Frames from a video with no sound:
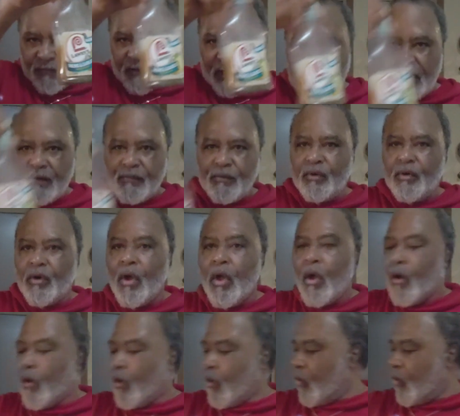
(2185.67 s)
flavor,
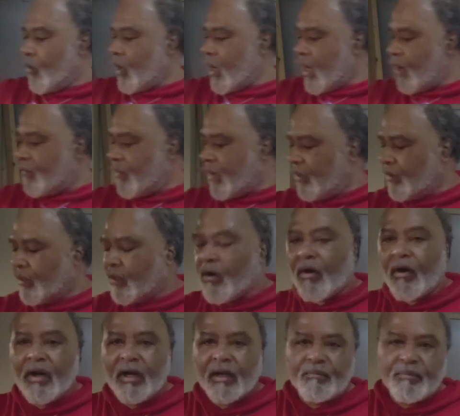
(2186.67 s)
or I might
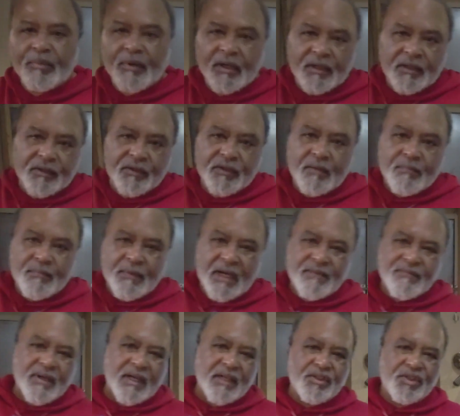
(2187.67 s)
garlic butter them.
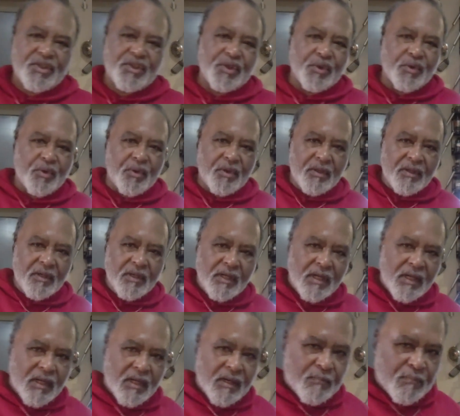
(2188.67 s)
I'm not sure,
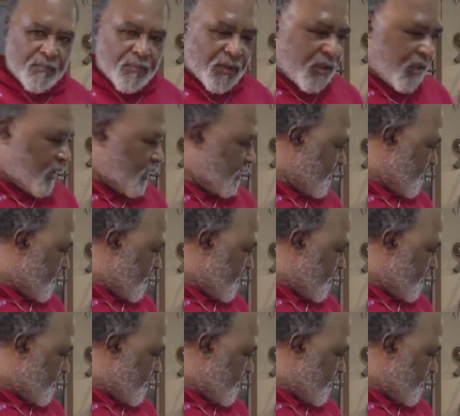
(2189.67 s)
but